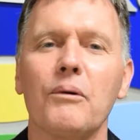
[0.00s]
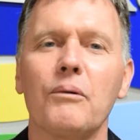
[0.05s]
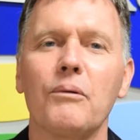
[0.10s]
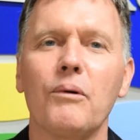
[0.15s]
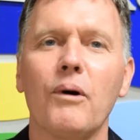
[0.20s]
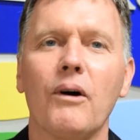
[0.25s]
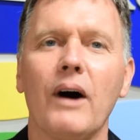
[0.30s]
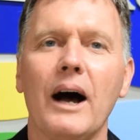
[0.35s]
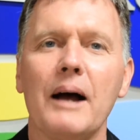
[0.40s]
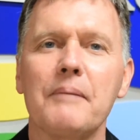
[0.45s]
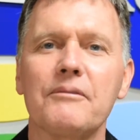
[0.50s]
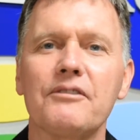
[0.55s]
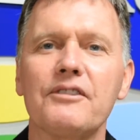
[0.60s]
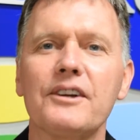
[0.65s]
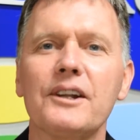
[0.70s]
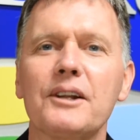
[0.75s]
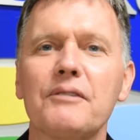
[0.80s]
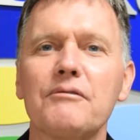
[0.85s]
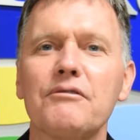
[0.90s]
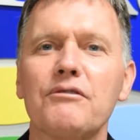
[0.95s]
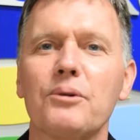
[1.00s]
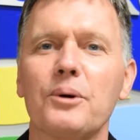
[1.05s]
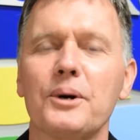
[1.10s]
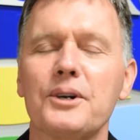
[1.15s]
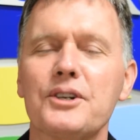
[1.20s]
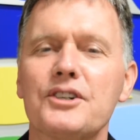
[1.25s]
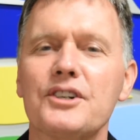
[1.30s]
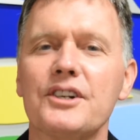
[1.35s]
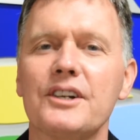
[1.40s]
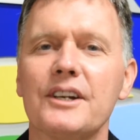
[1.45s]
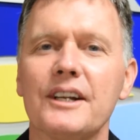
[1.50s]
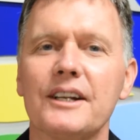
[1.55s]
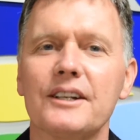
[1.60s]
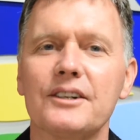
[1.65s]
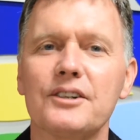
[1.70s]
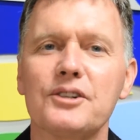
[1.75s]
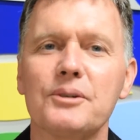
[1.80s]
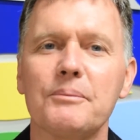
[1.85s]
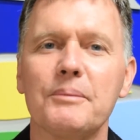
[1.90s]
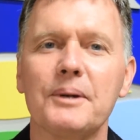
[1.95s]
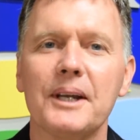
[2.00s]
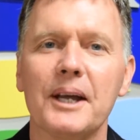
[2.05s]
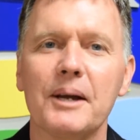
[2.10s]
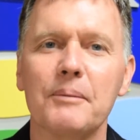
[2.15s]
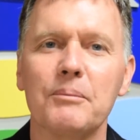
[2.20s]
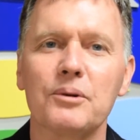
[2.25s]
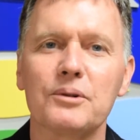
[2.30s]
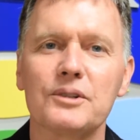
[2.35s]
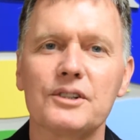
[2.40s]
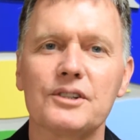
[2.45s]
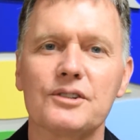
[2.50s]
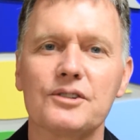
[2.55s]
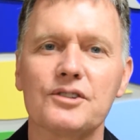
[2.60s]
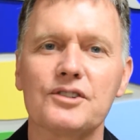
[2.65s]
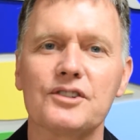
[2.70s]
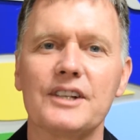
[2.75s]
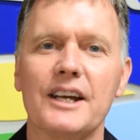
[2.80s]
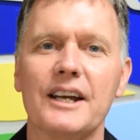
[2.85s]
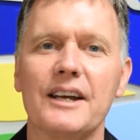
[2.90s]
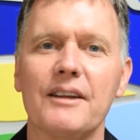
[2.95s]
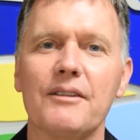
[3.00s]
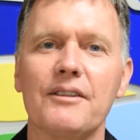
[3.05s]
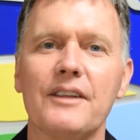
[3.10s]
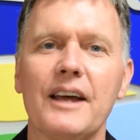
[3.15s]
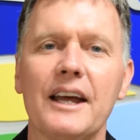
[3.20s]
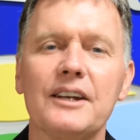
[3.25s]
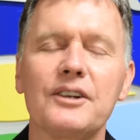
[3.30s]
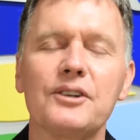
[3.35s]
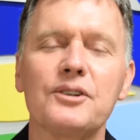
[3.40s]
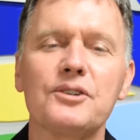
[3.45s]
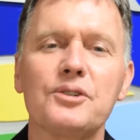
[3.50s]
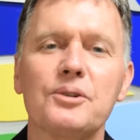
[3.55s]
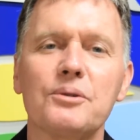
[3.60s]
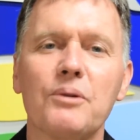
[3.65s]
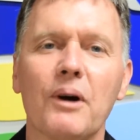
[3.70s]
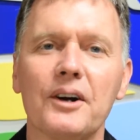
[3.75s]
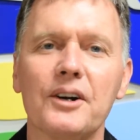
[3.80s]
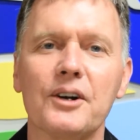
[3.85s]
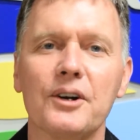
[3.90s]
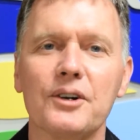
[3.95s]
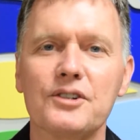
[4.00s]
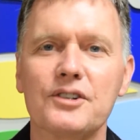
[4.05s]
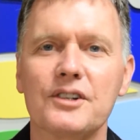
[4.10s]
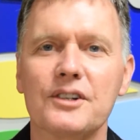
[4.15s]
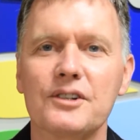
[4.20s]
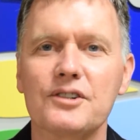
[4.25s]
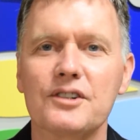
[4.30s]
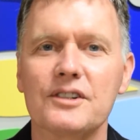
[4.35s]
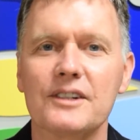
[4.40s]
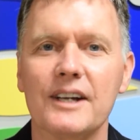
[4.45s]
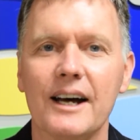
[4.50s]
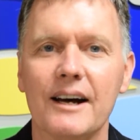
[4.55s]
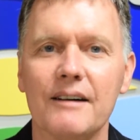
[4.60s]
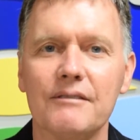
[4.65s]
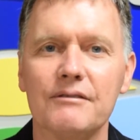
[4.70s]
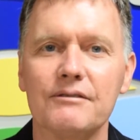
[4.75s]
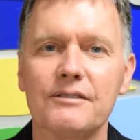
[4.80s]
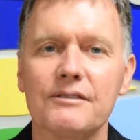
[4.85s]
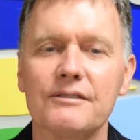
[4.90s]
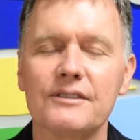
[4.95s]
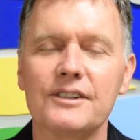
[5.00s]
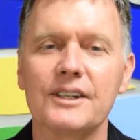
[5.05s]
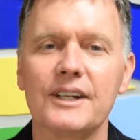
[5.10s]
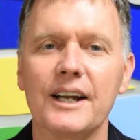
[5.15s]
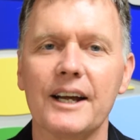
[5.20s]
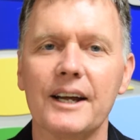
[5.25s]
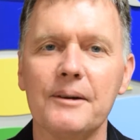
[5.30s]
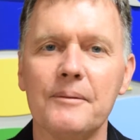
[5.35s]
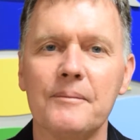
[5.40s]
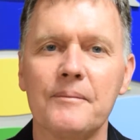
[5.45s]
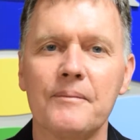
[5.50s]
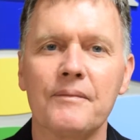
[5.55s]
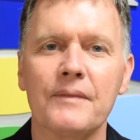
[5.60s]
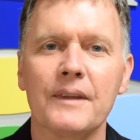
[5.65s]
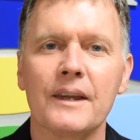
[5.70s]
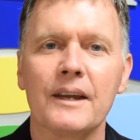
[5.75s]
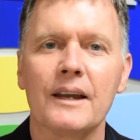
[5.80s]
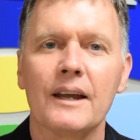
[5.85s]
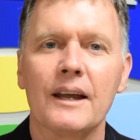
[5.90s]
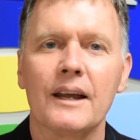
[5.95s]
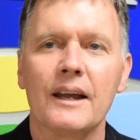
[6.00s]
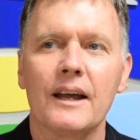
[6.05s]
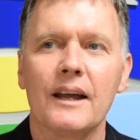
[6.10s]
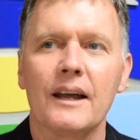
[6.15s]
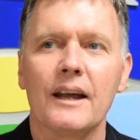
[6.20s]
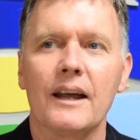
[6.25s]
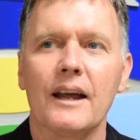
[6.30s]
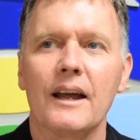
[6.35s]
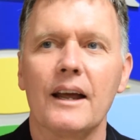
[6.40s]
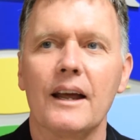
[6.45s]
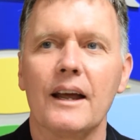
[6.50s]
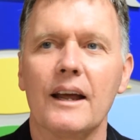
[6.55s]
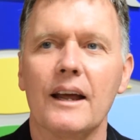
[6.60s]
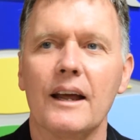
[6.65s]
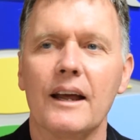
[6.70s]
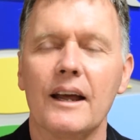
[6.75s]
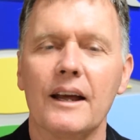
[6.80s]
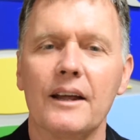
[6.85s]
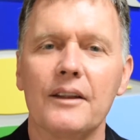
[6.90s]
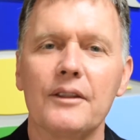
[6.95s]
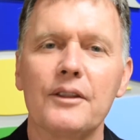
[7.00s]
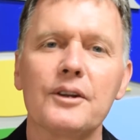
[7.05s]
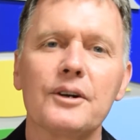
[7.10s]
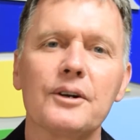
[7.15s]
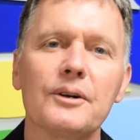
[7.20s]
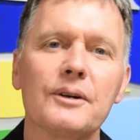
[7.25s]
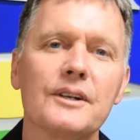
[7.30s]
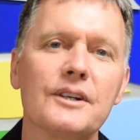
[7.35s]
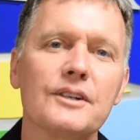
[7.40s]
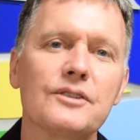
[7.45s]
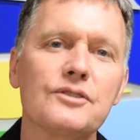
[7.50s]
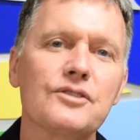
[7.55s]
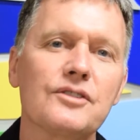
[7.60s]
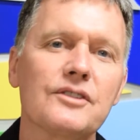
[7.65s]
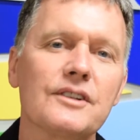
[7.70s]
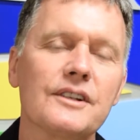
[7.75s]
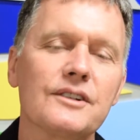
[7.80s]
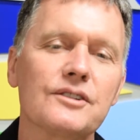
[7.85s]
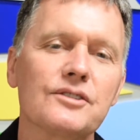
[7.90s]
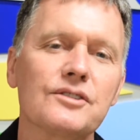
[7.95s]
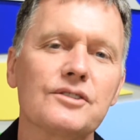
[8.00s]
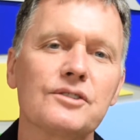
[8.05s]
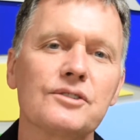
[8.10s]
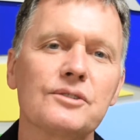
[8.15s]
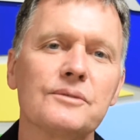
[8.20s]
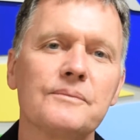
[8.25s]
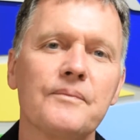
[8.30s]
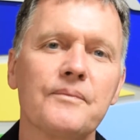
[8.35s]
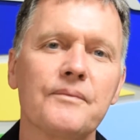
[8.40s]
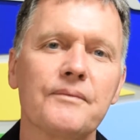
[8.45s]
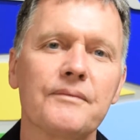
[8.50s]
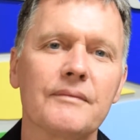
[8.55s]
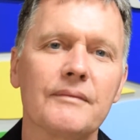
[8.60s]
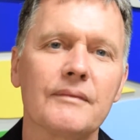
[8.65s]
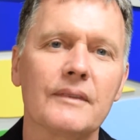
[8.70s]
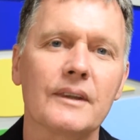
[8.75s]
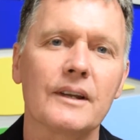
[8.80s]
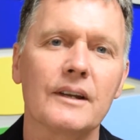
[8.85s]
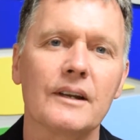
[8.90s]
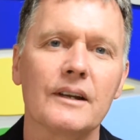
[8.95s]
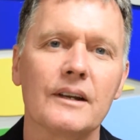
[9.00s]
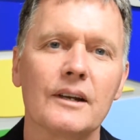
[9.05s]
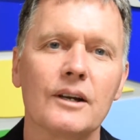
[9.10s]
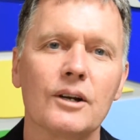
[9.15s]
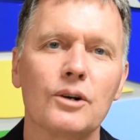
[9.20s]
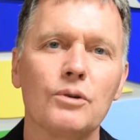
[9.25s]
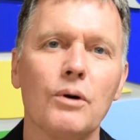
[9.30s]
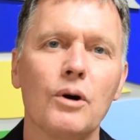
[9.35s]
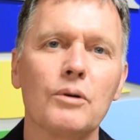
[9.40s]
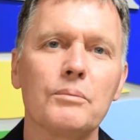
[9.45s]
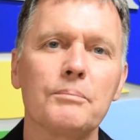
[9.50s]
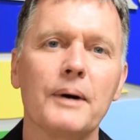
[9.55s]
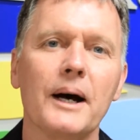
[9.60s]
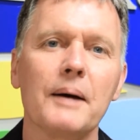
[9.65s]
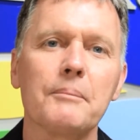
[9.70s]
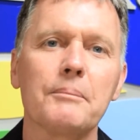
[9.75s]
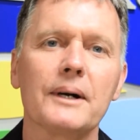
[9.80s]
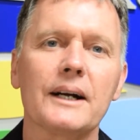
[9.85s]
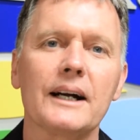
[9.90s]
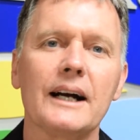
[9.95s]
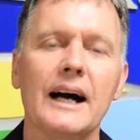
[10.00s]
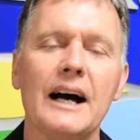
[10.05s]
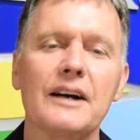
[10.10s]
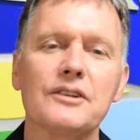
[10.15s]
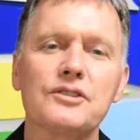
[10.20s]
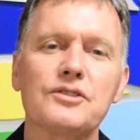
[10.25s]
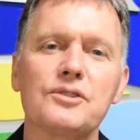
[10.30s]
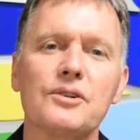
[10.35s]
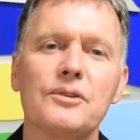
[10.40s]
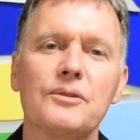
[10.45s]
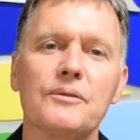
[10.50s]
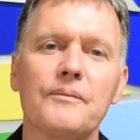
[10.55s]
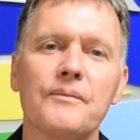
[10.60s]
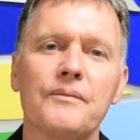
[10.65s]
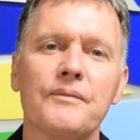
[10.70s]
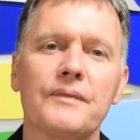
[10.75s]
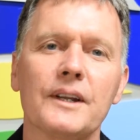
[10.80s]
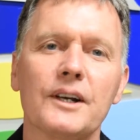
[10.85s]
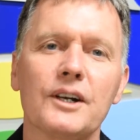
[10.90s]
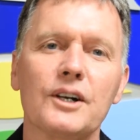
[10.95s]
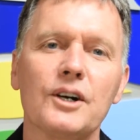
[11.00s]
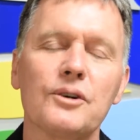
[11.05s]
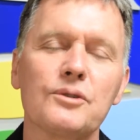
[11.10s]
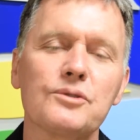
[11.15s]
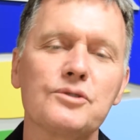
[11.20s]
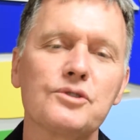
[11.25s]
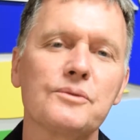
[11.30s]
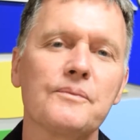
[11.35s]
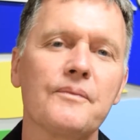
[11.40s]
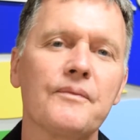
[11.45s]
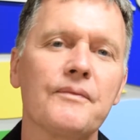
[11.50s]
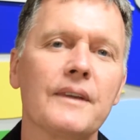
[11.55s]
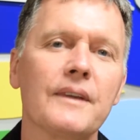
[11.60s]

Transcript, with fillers: Well, I'm feeling fortunate to be able to say thank you to our nursing staff today. And there is this quote by Picasso that goes,